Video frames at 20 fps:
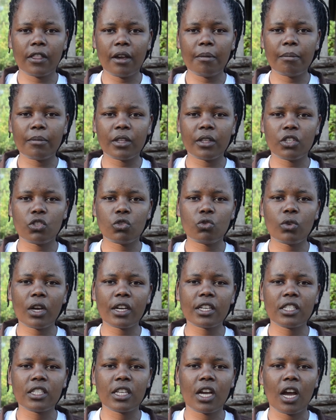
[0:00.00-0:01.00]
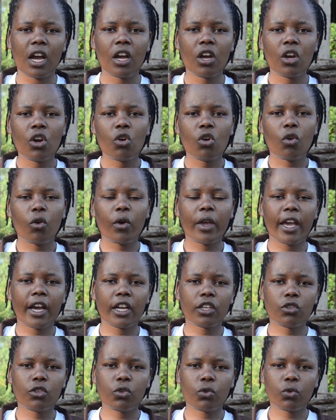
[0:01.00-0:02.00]
for them the structure
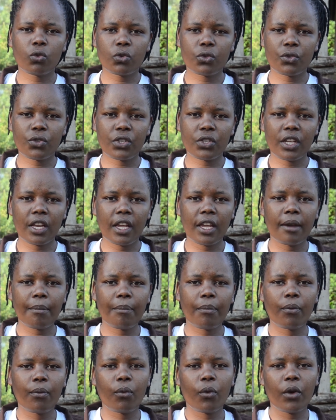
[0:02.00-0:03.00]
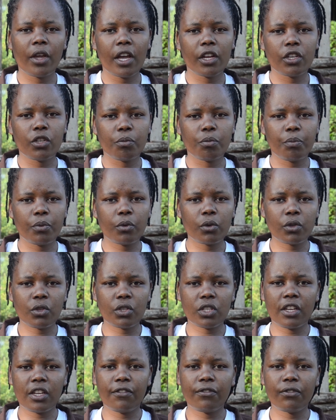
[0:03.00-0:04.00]
where to sleep, where to
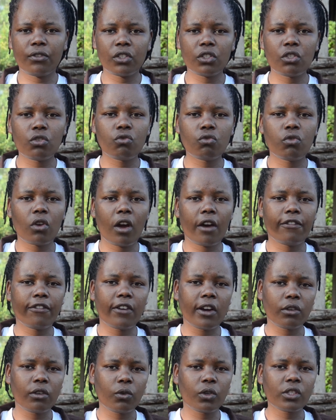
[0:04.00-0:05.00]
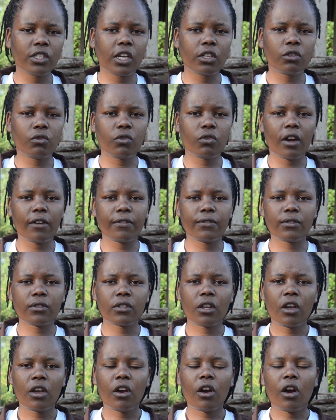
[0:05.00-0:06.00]
put the feed trough and water
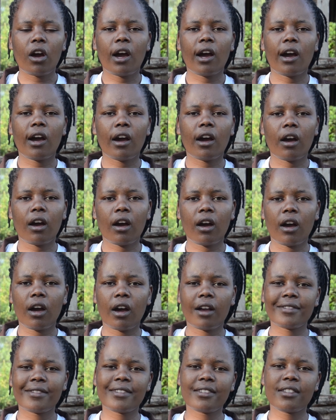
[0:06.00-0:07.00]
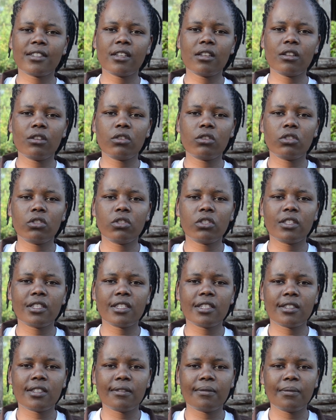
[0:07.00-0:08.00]
troughs. Still,
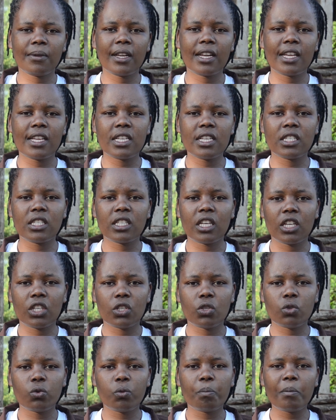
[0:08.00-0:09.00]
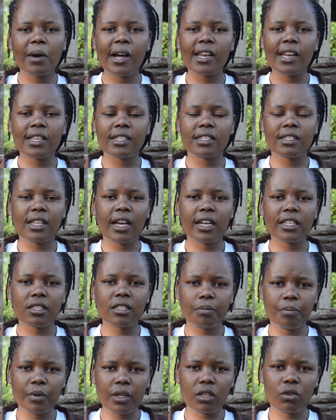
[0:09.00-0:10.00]
it is very easy to manage
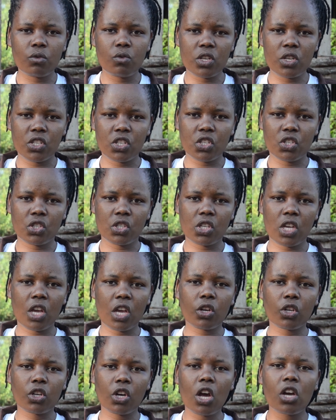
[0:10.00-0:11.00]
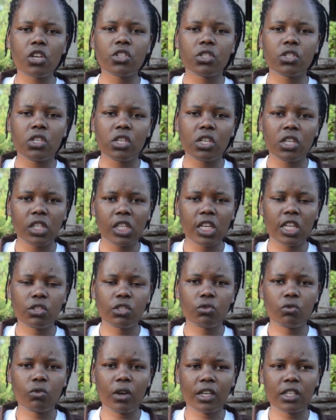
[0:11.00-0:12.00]
that pig which is enclosed in
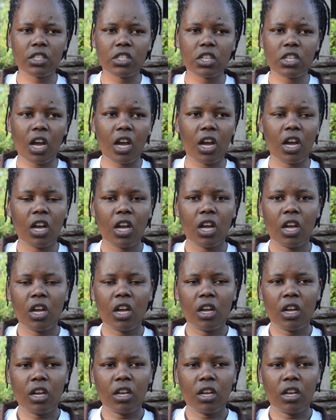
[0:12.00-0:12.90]
a structure.